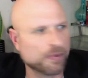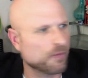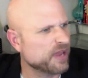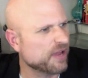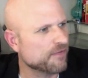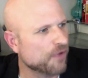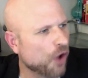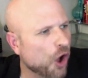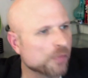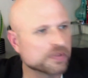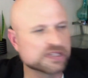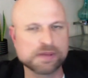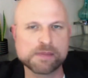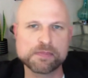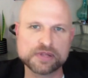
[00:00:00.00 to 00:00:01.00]
but we have
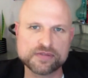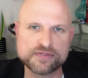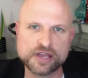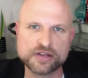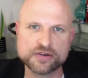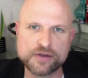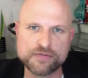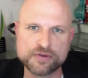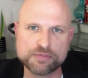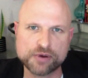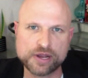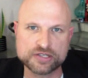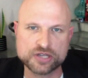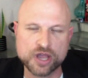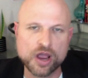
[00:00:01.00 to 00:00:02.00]
homeless people living under every
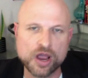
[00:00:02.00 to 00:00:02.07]
bridge.